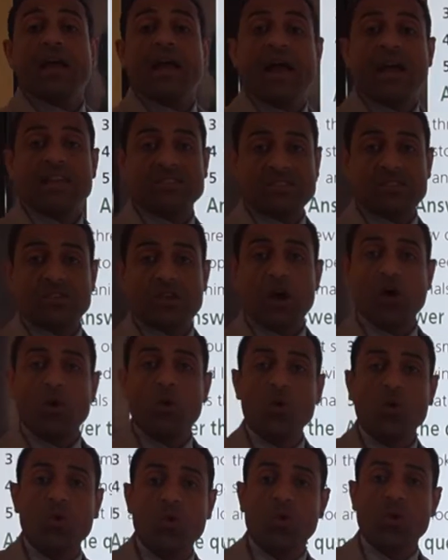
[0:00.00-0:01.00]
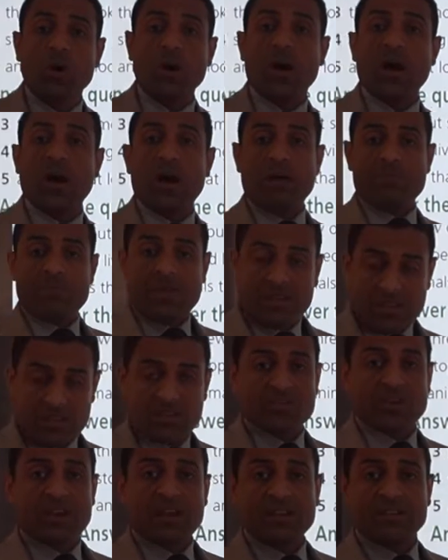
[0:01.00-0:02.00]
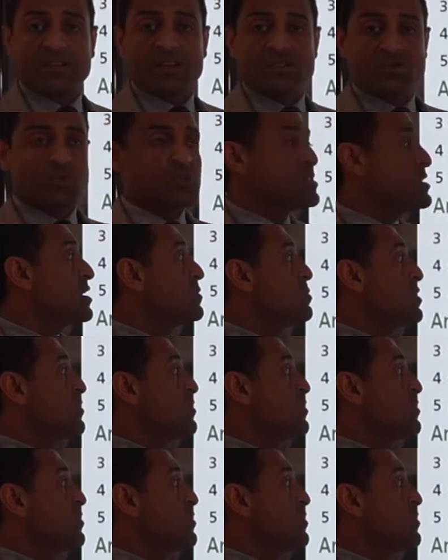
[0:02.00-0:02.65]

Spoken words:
As you know, a meteorite, as we said